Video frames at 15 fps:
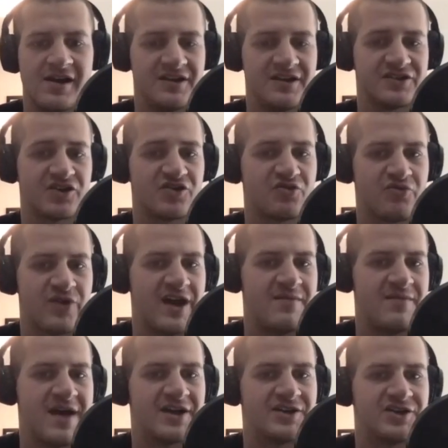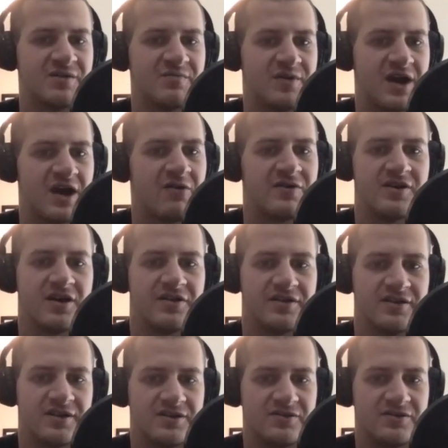It is a great matchup, but I want nothing to